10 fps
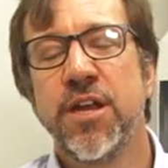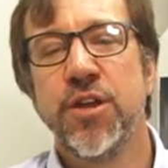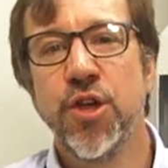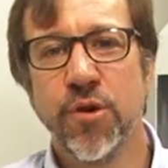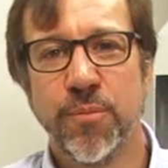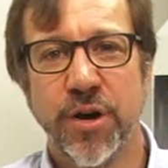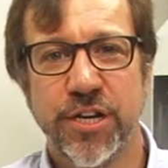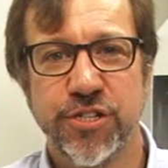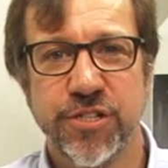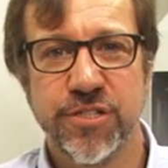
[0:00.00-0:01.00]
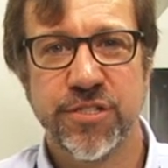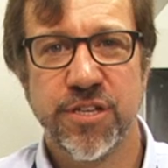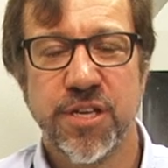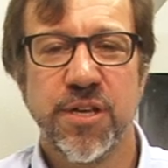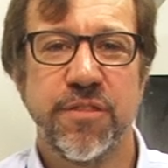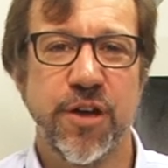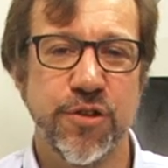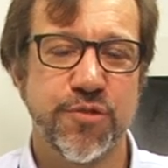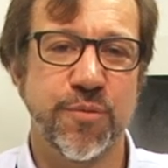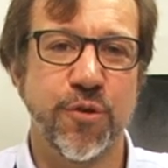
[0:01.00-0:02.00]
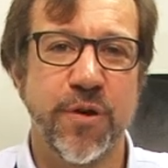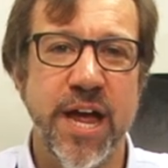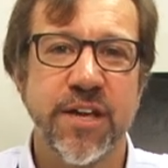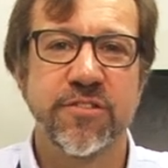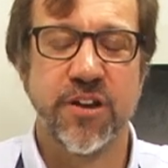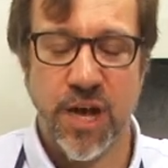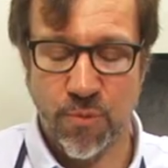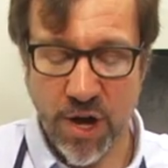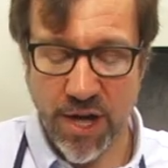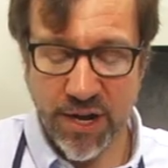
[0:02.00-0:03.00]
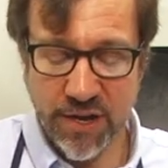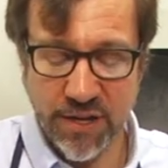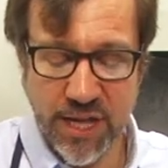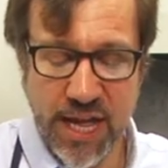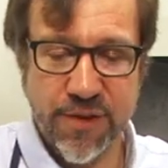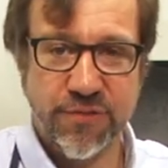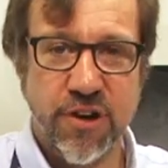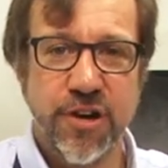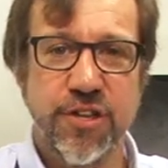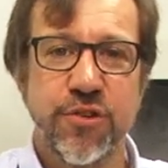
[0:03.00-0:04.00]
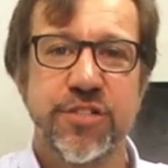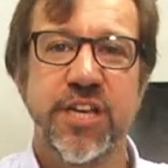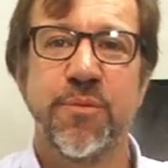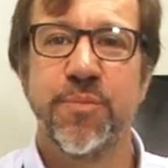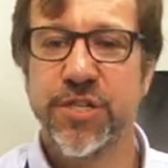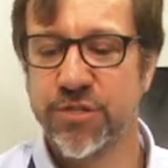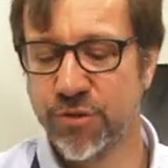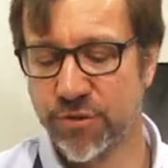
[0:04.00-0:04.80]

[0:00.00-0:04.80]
Newer brushes, those from Grex and Iwata, have started using a pistol